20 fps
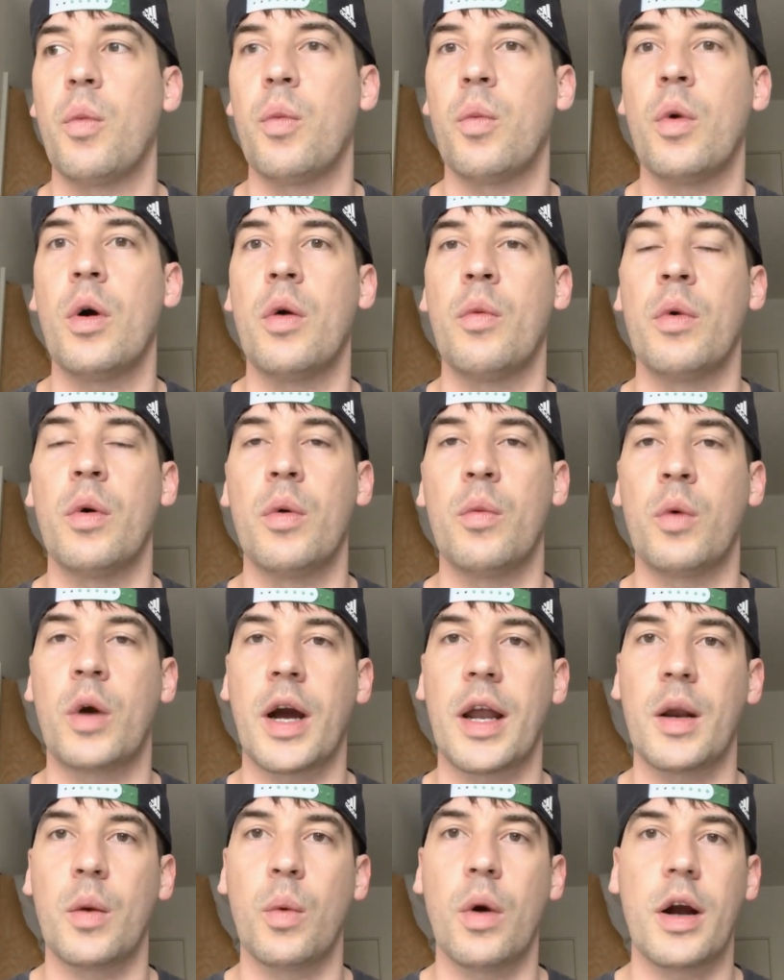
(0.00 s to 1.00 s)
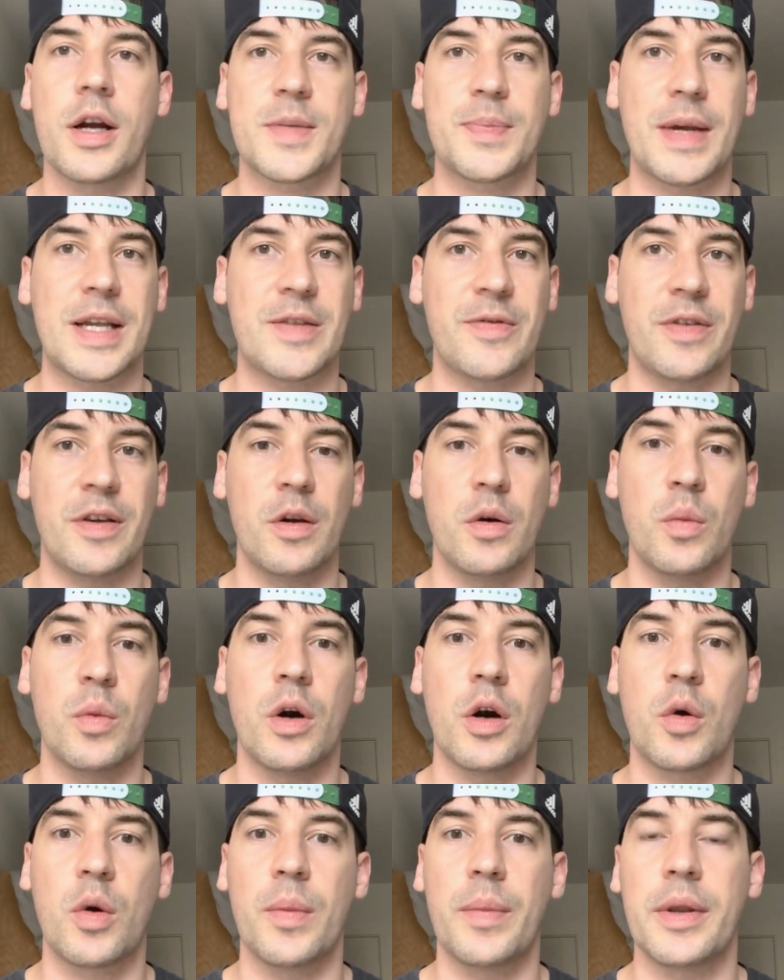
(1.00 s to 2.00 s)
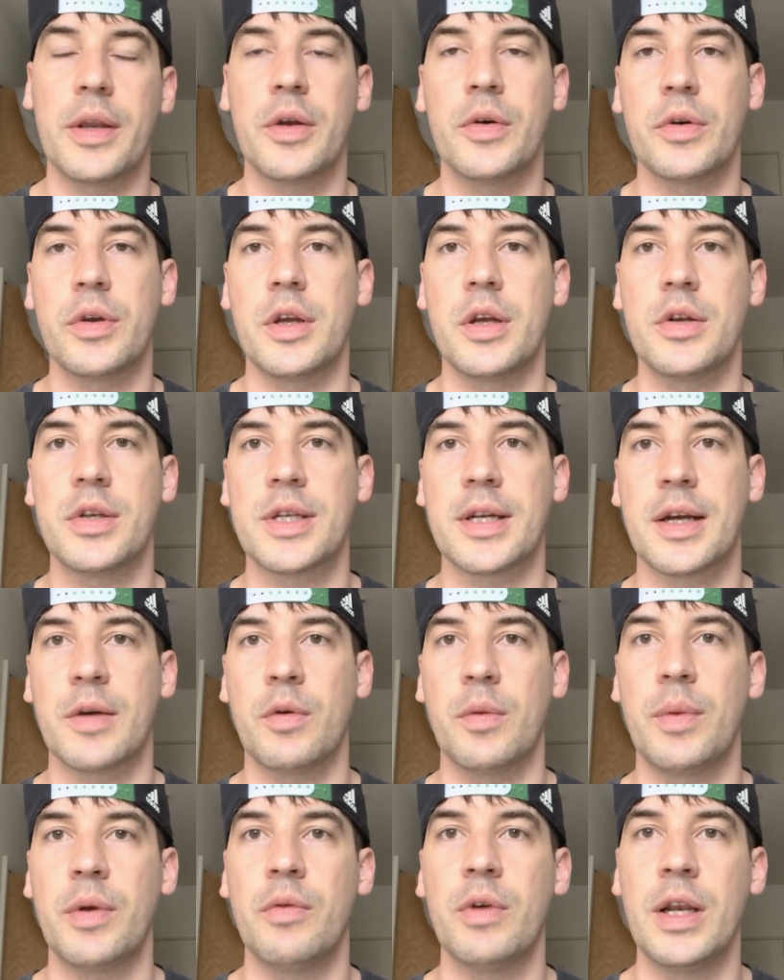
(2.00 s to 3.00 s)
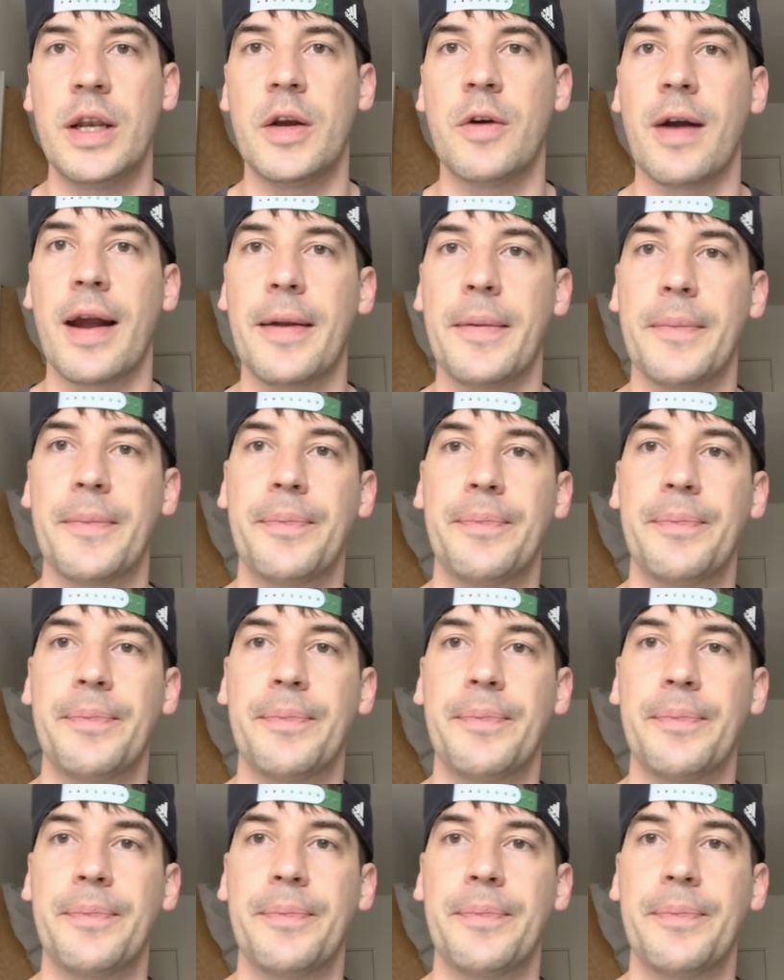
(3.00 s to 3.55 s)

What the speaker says: what kind of works best for you and what equipment you're using would be really great.